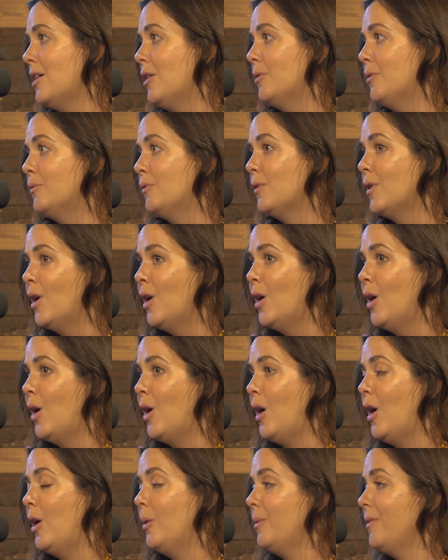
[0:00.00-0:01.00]
of,
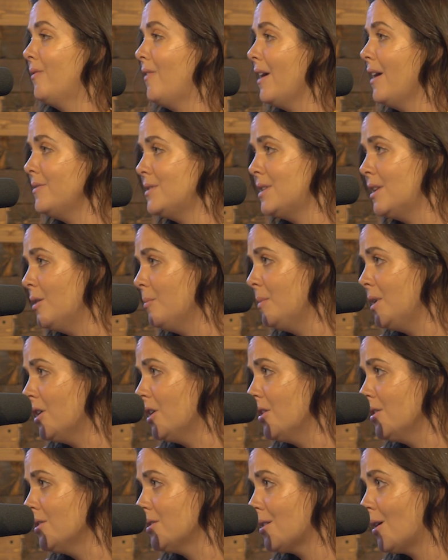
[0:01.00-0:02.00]
are we 5
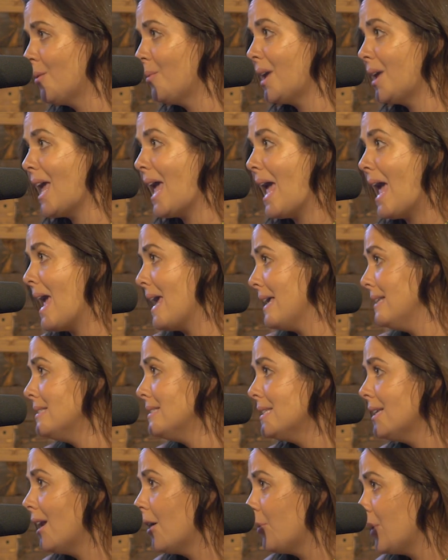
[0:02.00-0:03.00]
centimeters? Are we
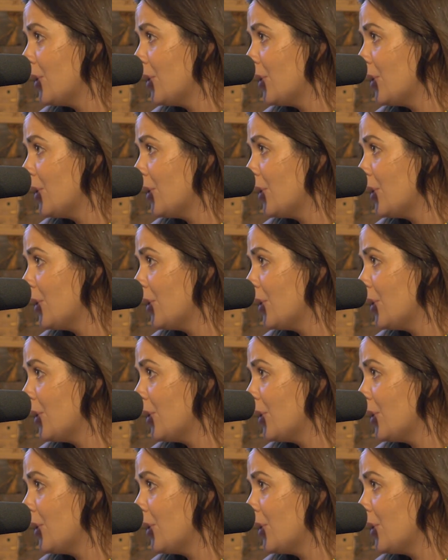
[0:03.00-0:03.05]
8? Are